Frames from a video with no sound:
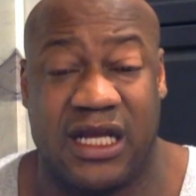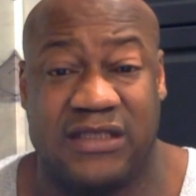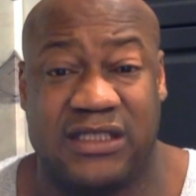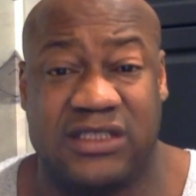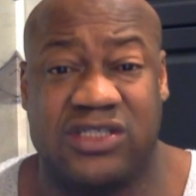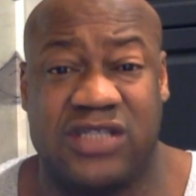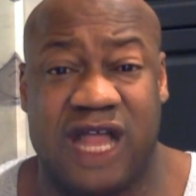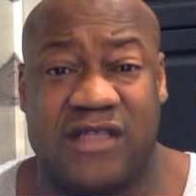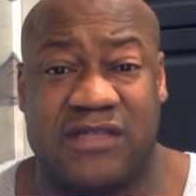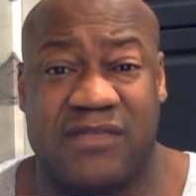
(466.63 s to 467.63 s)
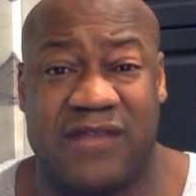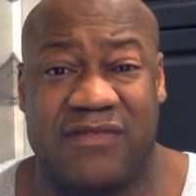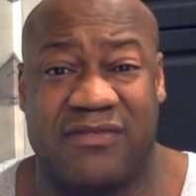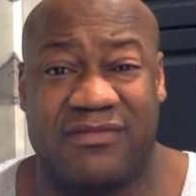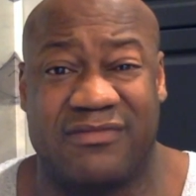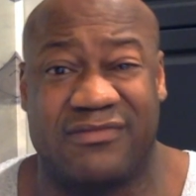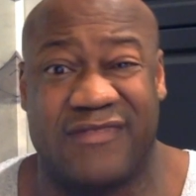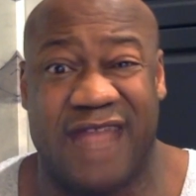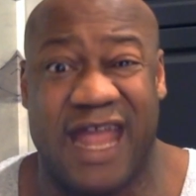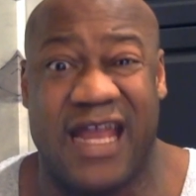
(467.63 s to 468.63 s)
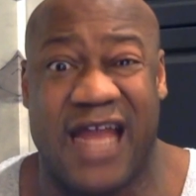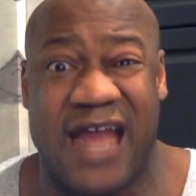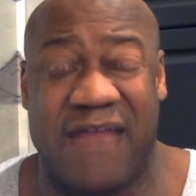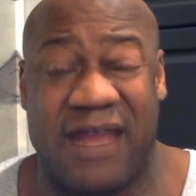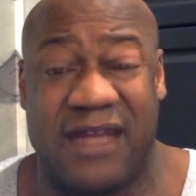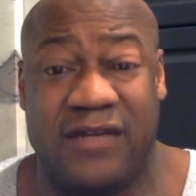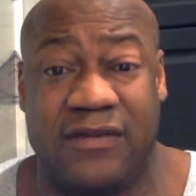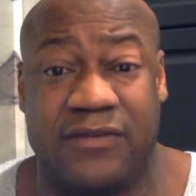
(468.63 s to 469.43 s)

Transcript: six hundred dollars a month ain't a lot of money,